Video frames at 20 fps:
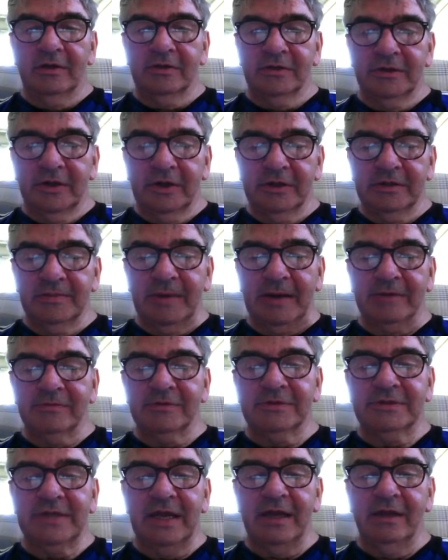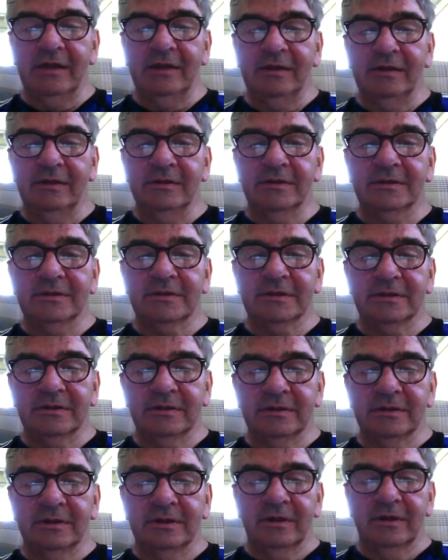things about cells,
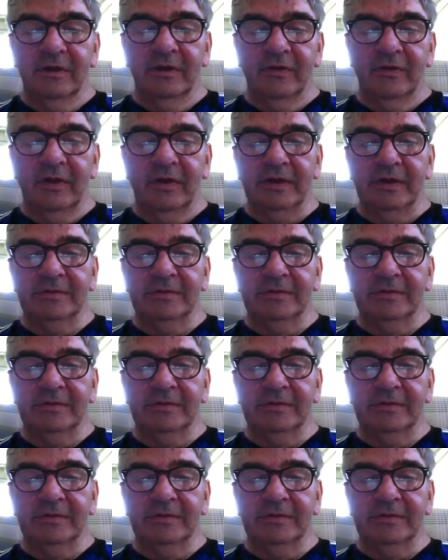things